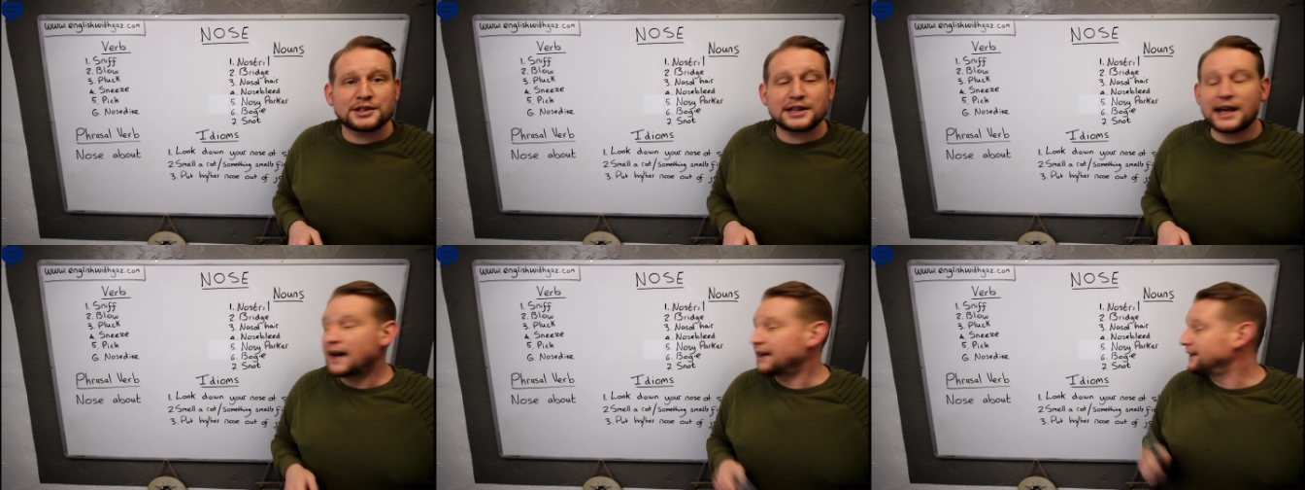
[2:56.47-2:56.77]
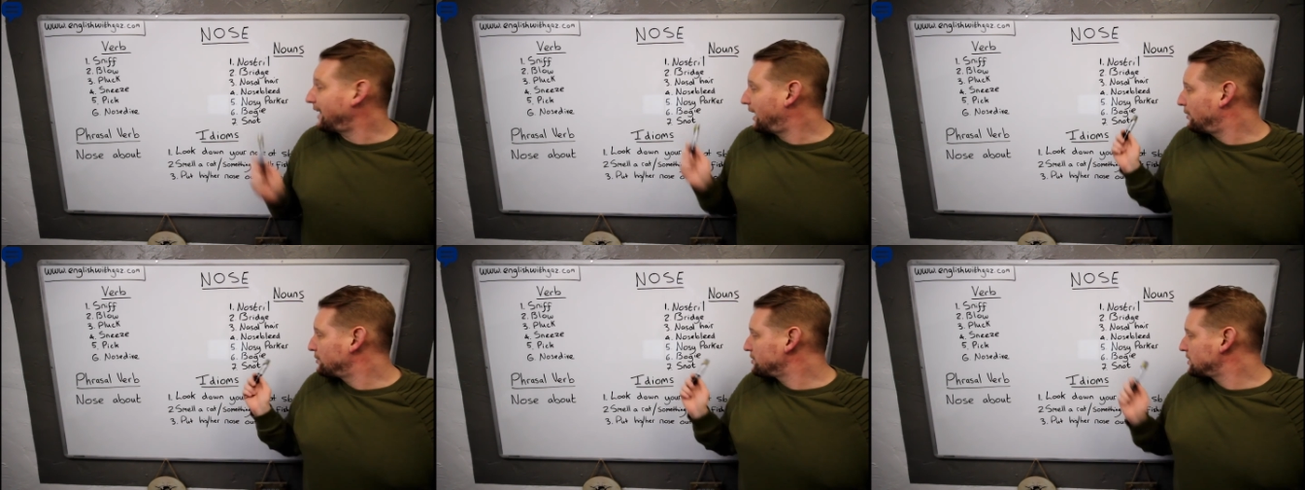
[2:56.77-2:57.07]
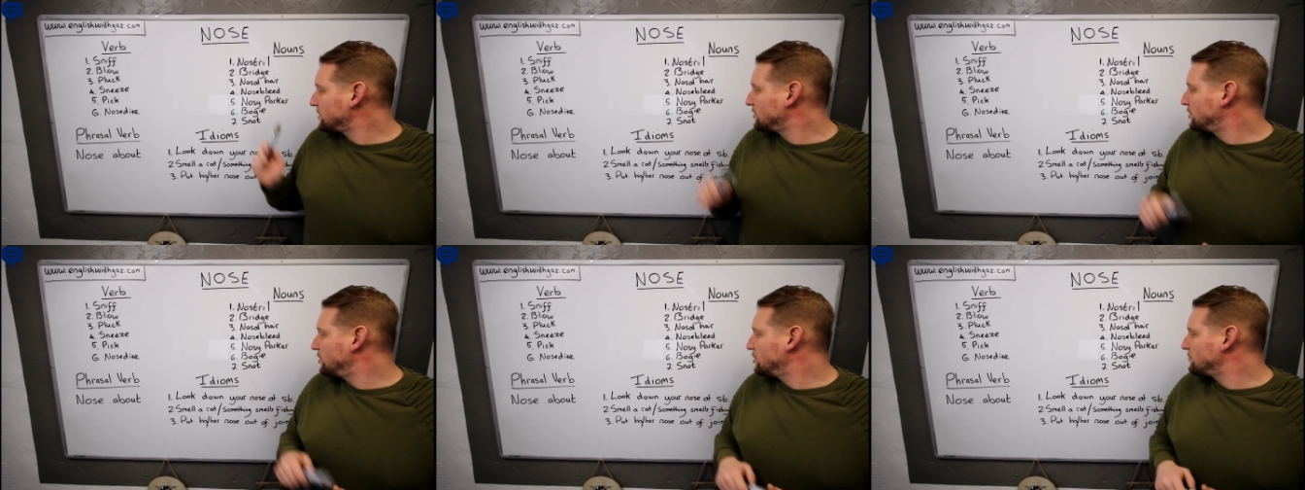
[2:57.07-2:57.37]
uh, nouns,
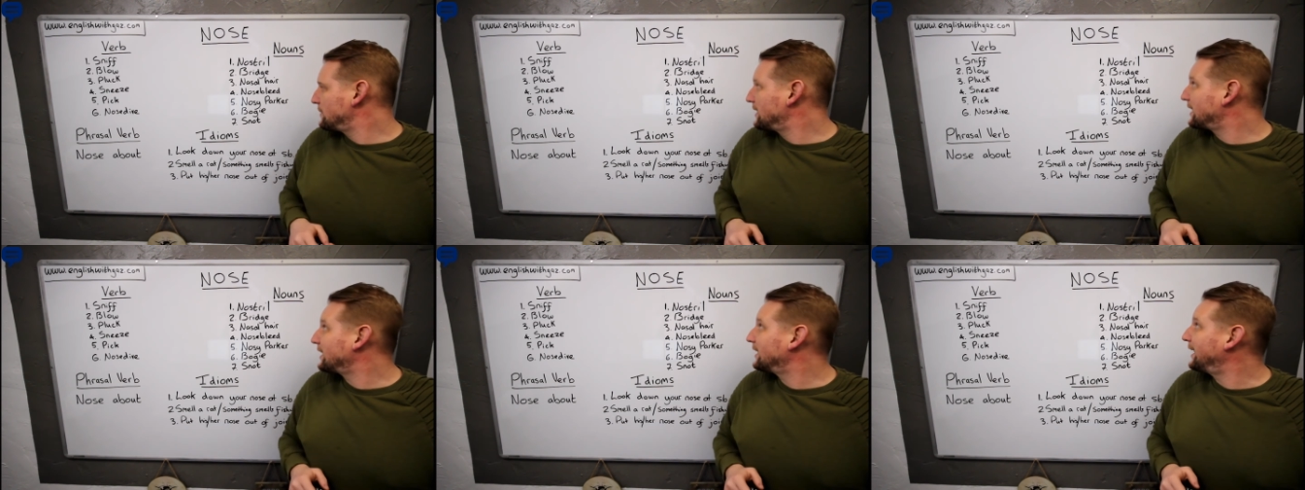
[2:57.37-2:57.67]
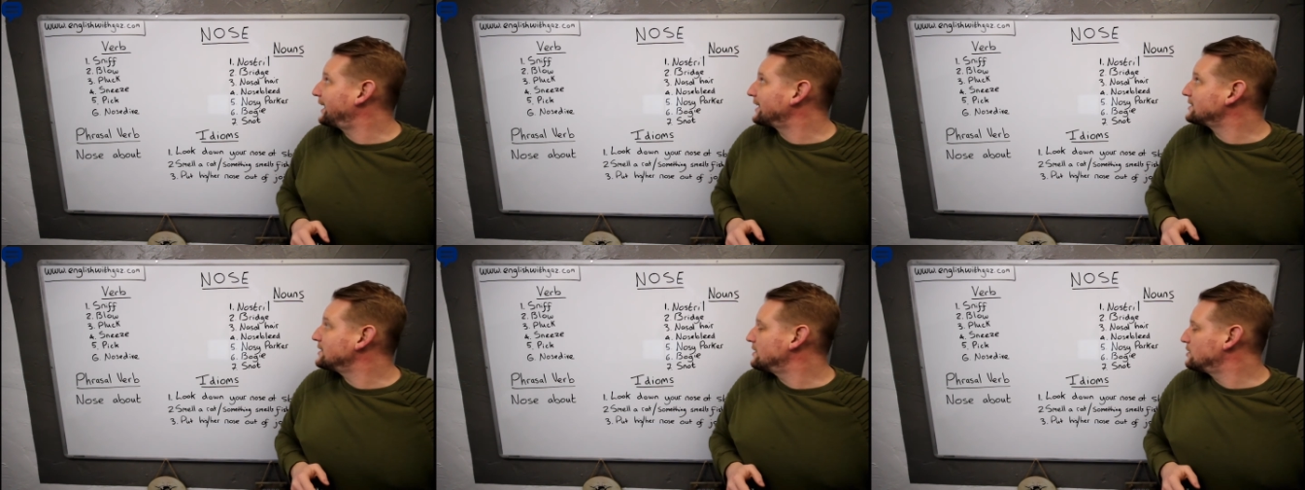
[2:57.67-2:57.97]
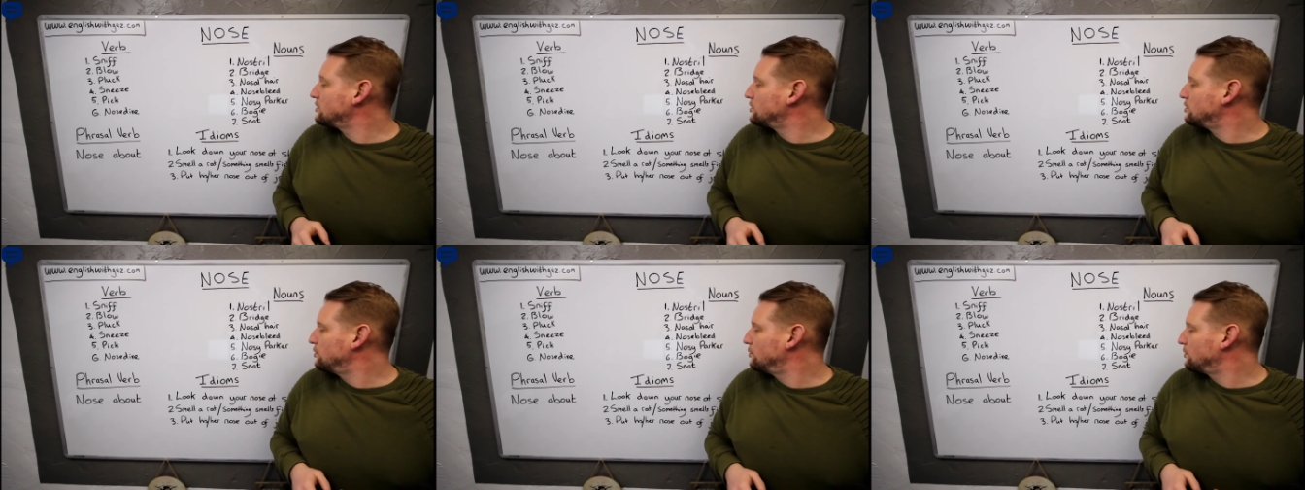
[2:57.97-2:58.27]
excuse me,
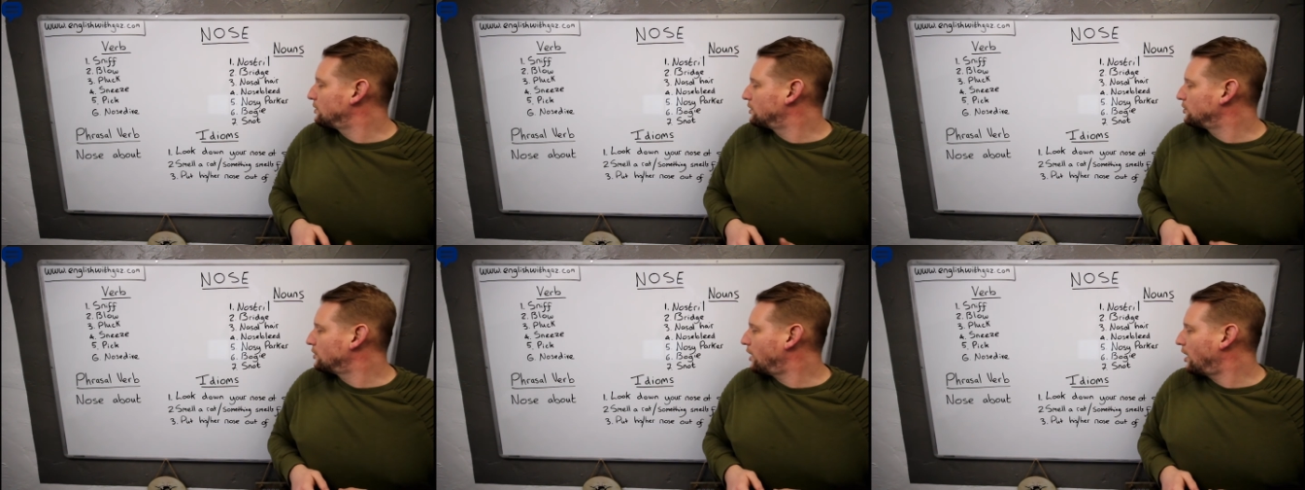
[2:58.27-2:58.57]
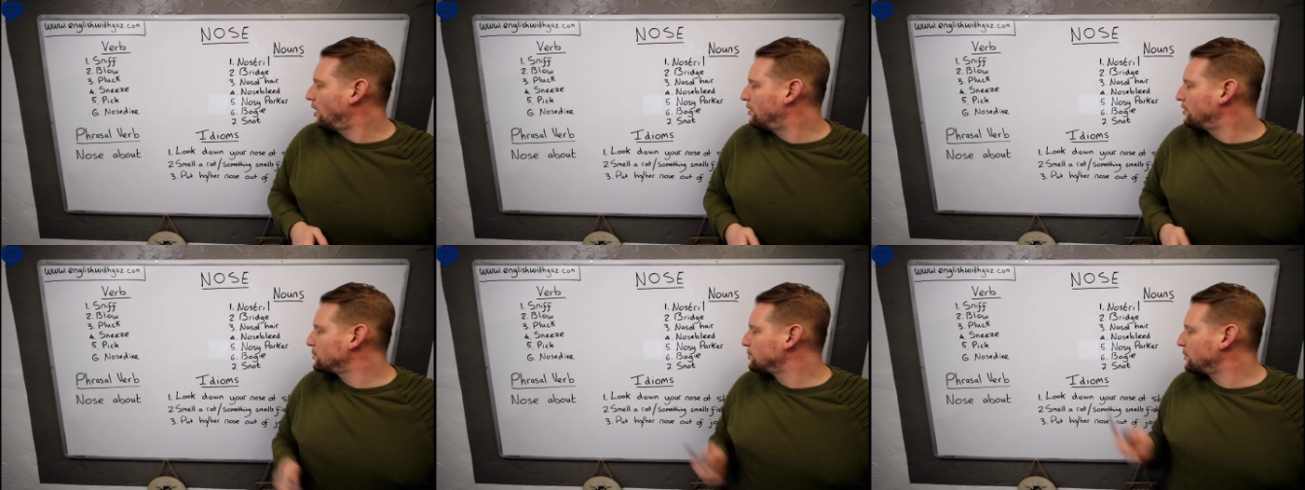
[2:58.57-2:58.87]
connected to the nose,